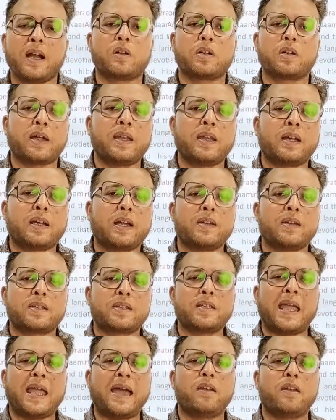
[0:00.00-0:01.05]
Hotradhikar is
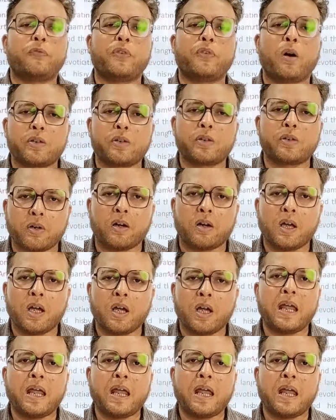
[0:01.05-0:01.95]
the head of a Hotra.